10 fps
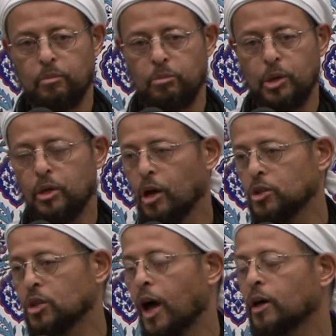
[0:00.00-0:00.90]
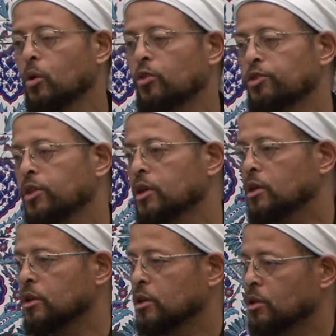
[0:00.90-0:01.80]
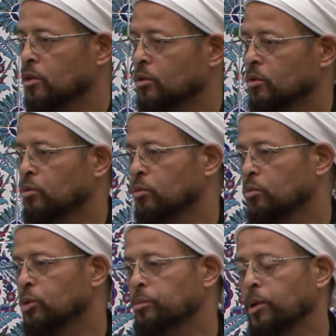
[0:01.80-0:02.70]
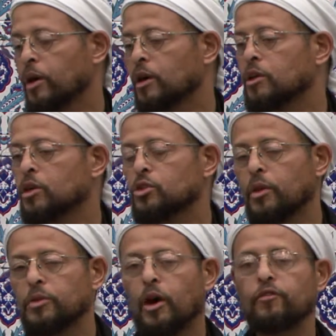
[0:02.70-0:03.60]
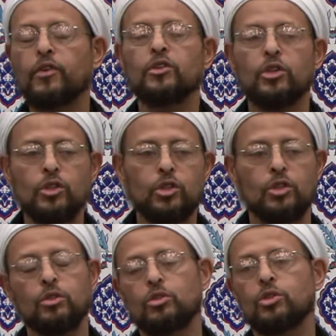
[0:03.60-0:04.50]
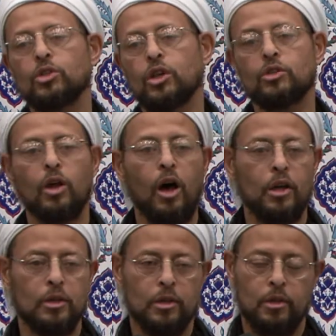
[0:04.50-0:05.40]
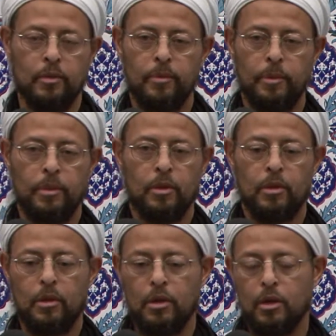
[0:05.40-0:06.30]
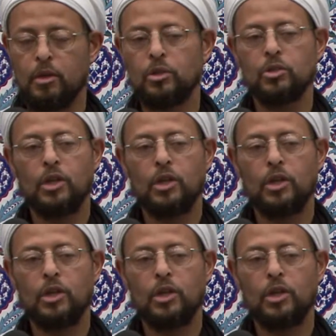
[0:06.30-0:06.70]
Because I don't think we pay enough attention to shaitan and his